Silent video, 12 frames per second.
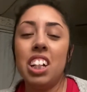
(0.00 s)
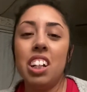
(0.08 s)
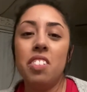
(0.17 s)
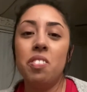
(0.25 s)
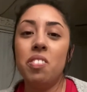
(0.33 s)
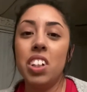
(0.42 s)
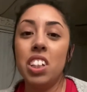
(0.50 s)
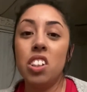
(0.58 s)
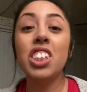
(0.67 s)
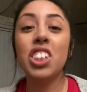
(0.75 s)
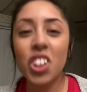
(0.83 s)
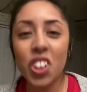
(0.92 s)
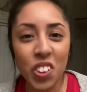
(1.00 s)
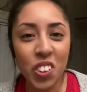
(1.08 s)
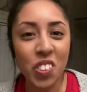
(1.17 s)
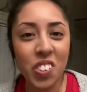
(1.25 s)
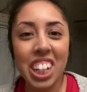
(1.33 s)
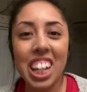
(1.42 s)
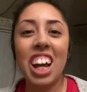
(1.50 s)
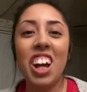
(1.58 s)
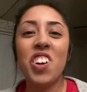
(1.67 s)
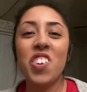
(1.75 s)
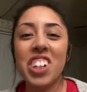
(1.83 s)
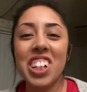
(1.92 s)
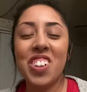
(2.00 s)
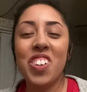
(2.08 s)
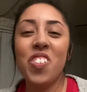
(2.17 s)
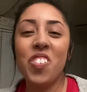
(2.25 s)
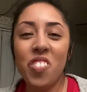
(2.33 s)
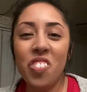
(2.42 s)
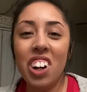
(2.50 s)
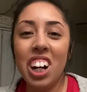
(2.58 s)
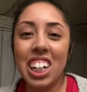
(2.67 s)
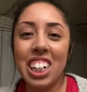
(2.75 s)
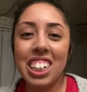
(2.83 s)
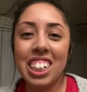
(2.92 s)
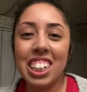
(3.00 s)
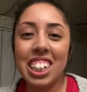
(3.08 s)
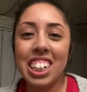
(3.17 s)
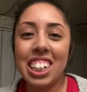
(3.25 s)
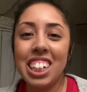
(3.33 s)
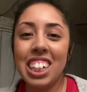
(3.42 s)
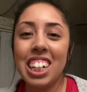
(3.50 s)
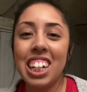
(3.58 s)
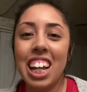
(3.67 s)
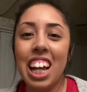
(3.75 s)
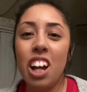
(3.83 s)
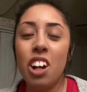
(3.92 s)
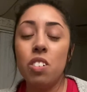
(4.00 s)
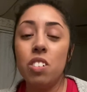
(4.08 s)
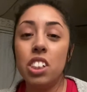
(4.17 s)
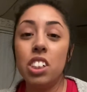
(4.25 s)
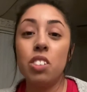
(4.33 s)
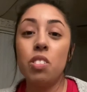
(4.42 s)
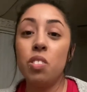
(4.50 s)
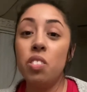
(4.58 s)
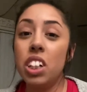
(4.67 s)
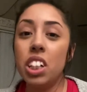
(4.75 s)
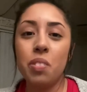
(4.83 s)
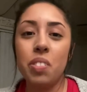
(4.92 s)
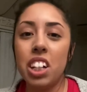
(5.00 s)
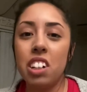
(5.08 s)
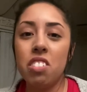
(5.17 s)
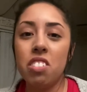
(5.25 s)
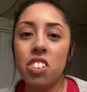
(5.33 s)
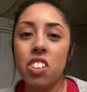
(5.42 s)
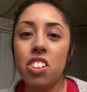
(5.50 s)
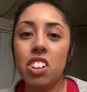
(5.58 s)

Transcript: Month 2, week 1 was really painful.